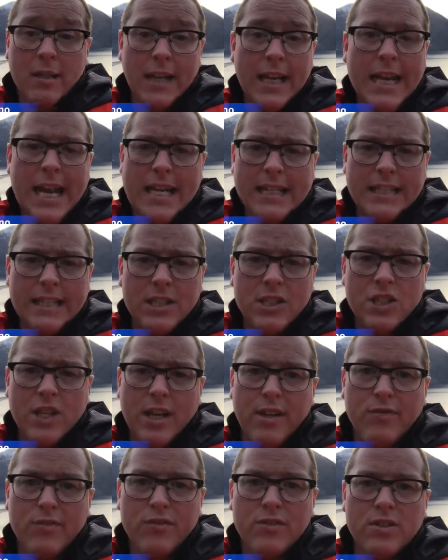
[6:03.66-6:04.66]
kinetic
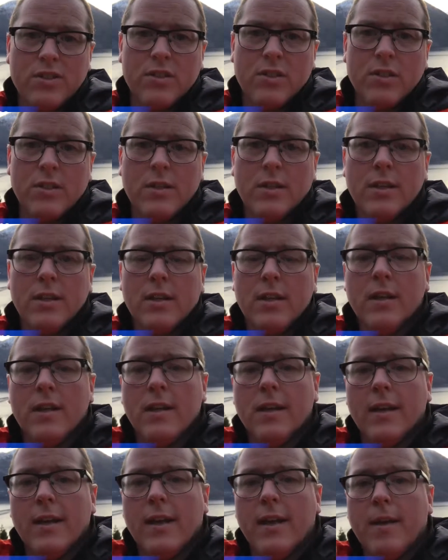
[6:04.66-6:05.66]
shift,
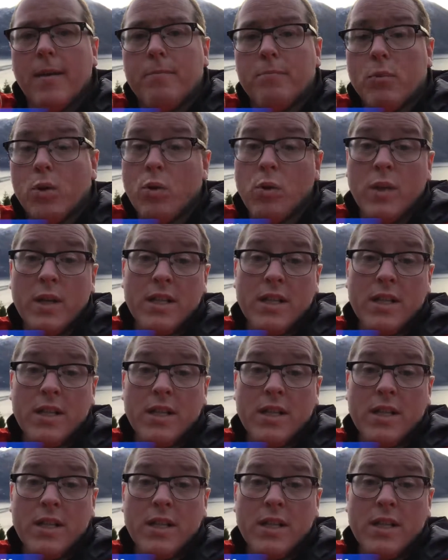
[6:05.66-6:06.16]
who